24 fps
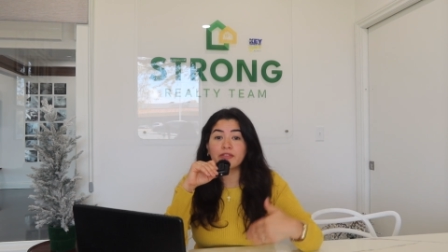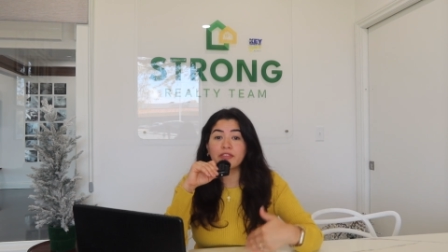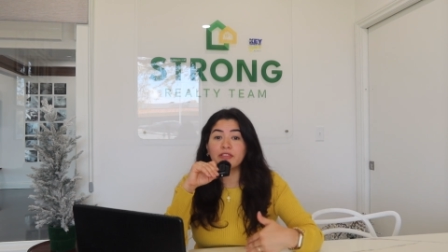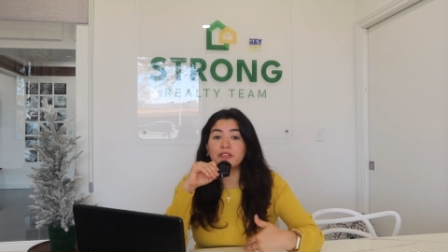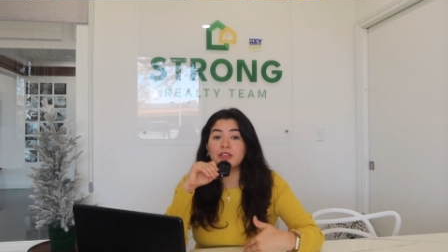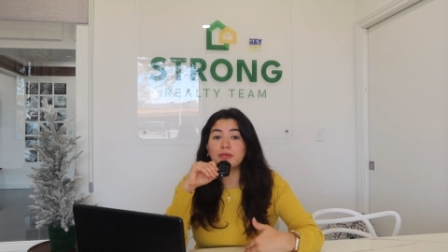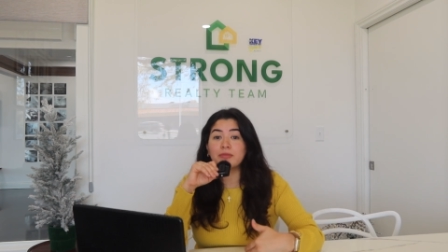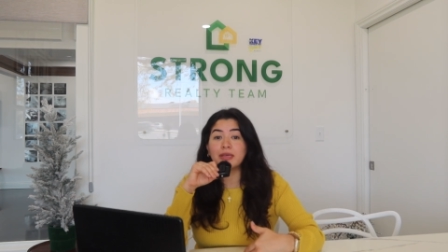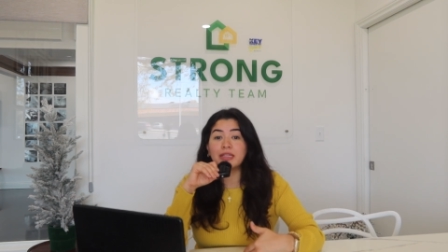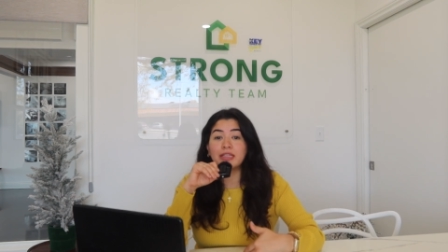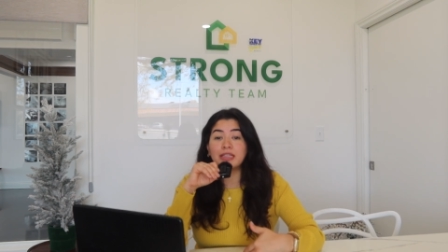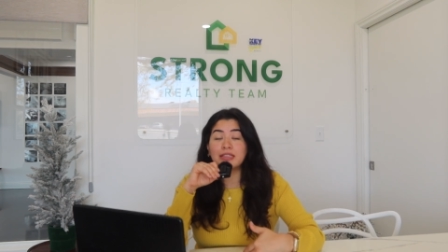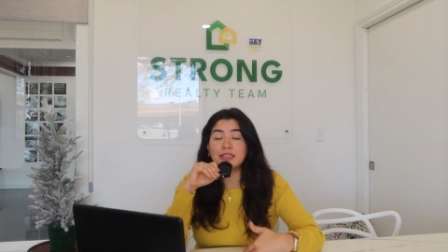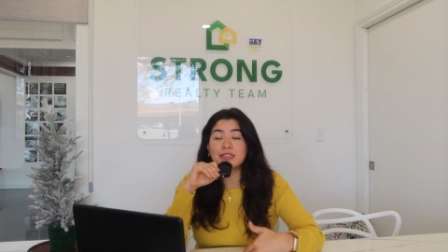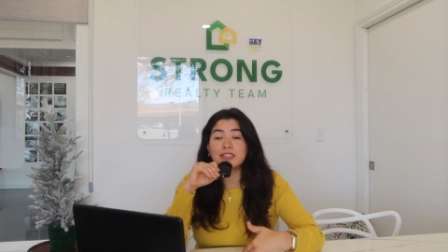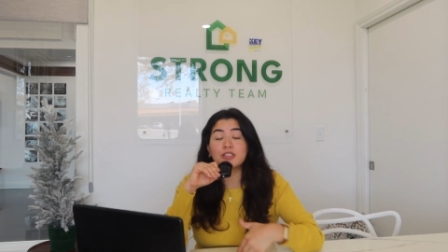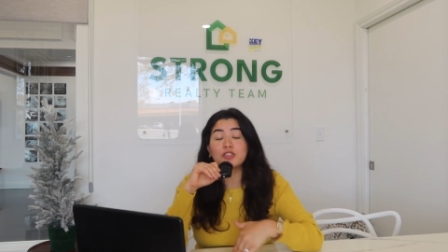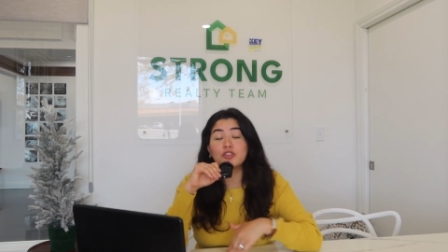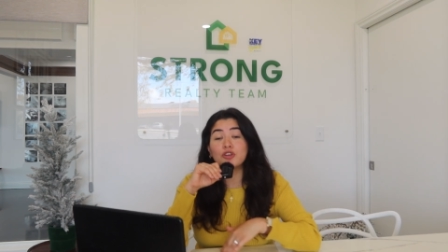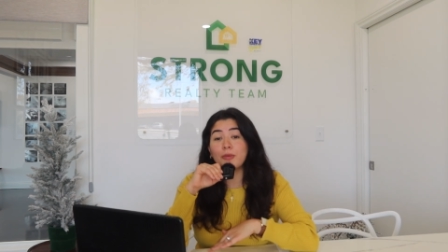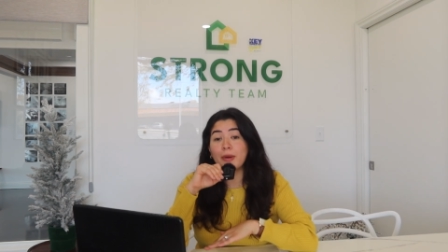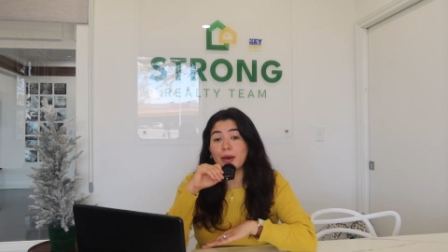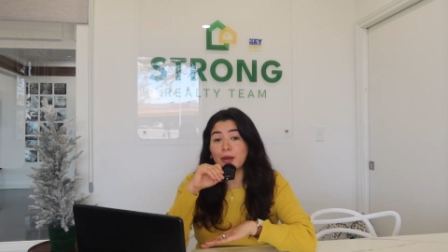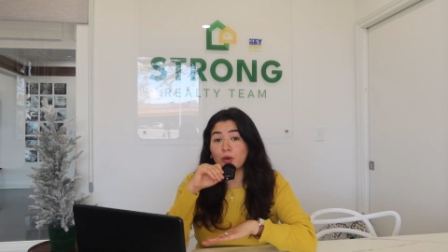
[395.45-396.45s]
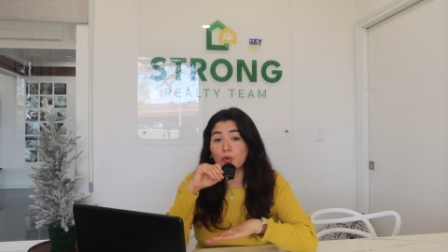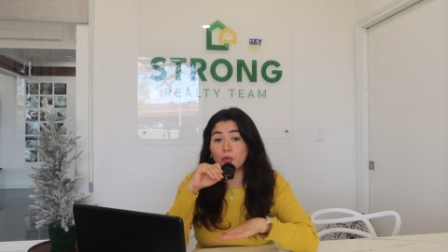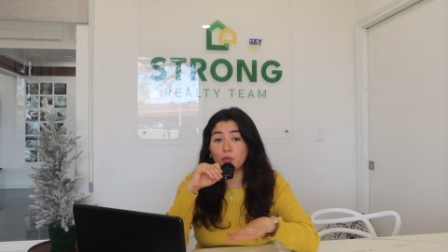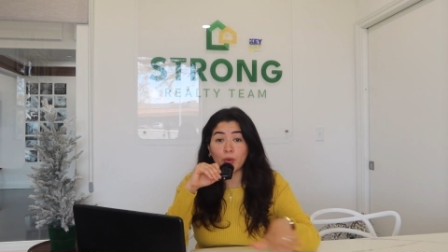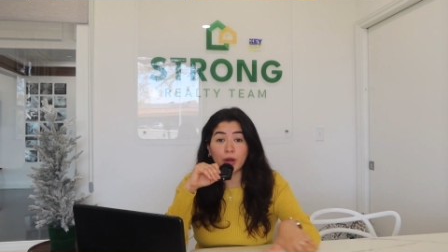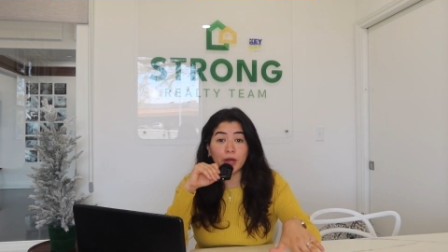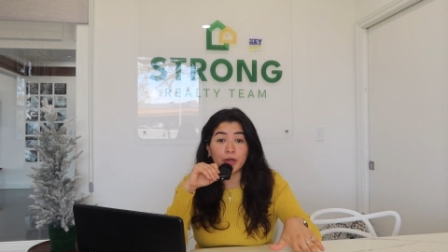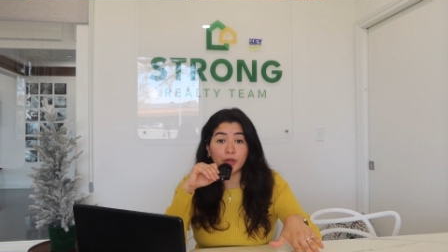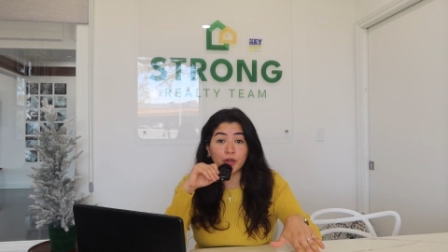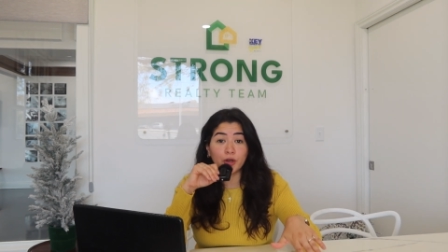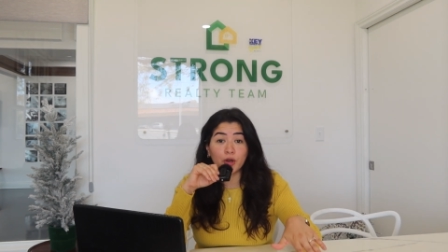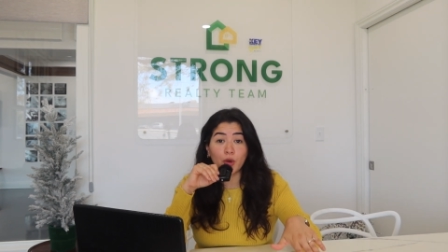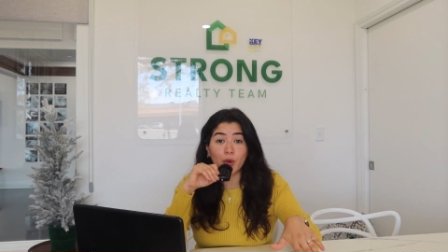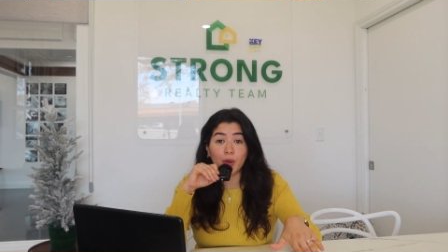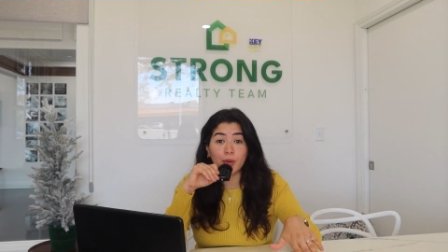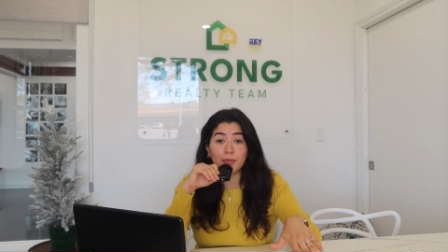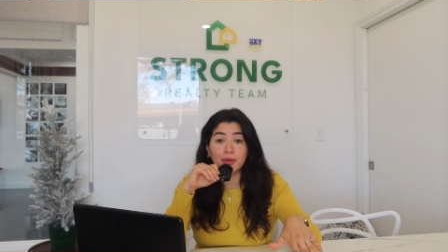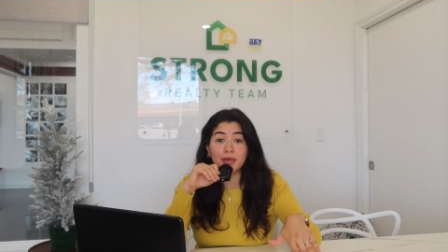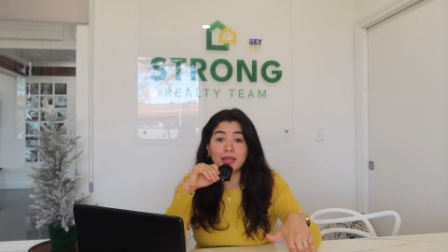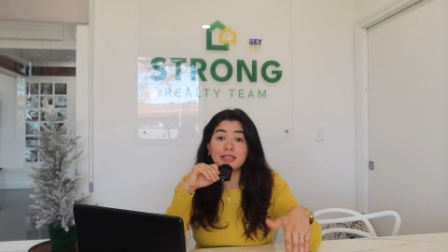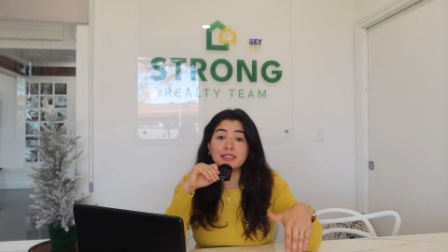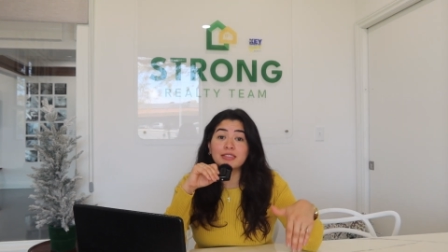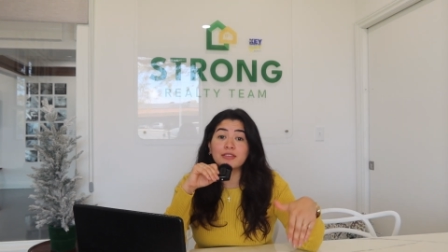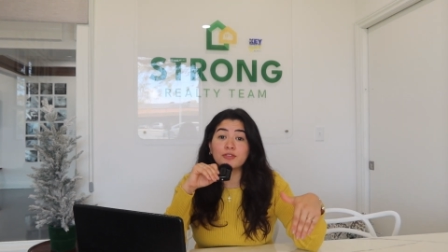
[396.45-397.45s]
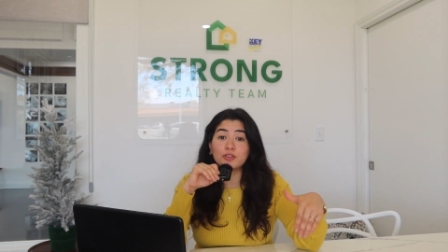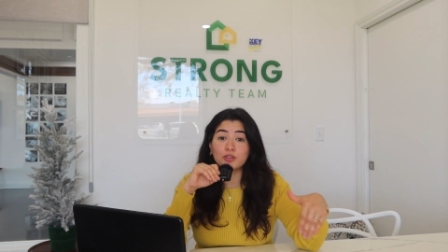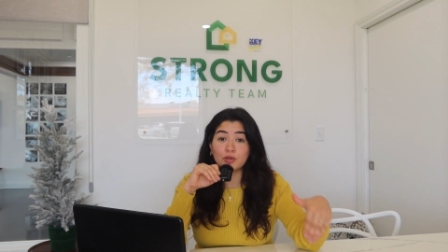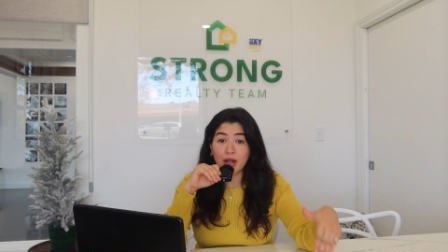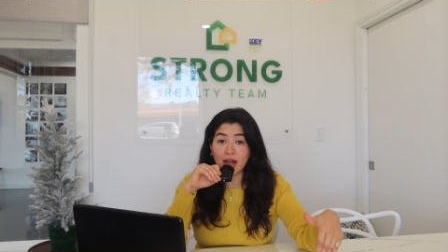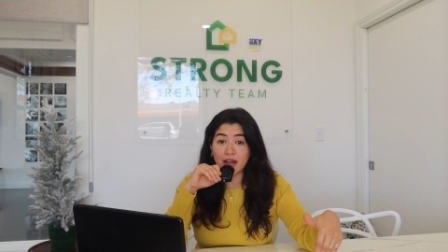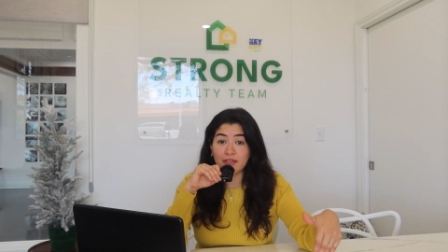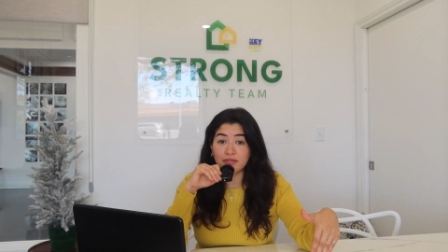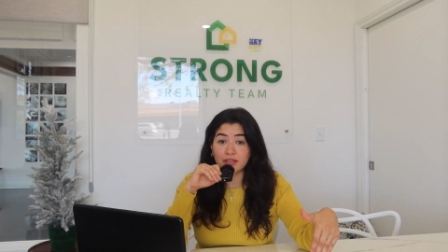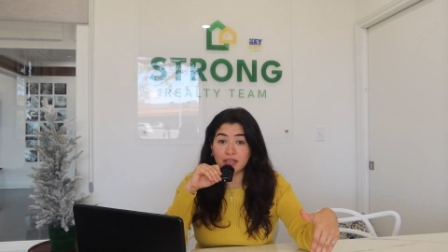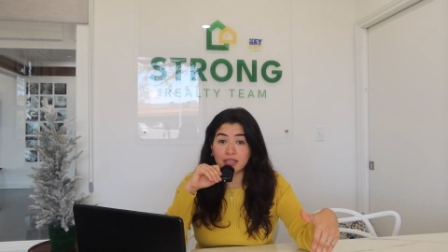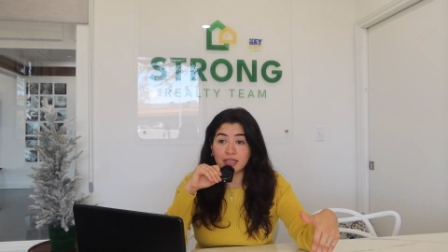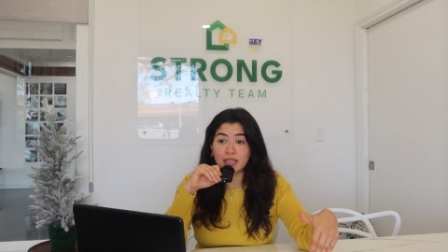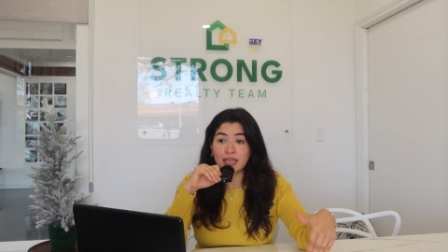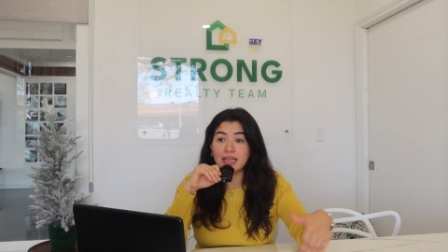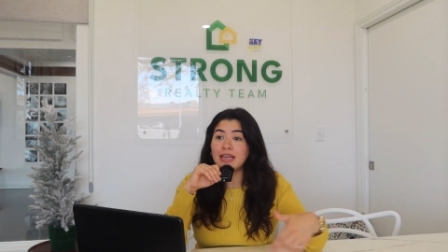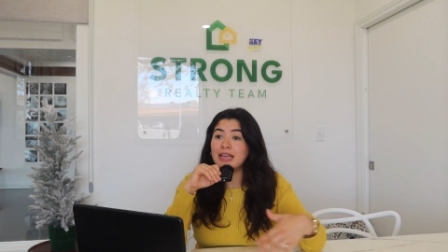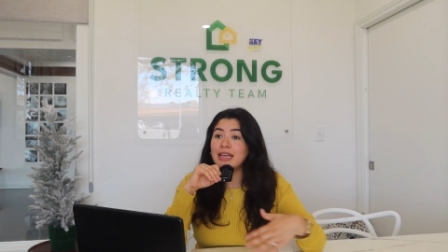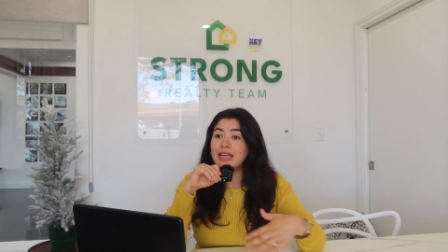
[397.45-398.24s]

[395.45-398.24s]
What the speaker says: 50 minutes no matter where you're going because of traffic.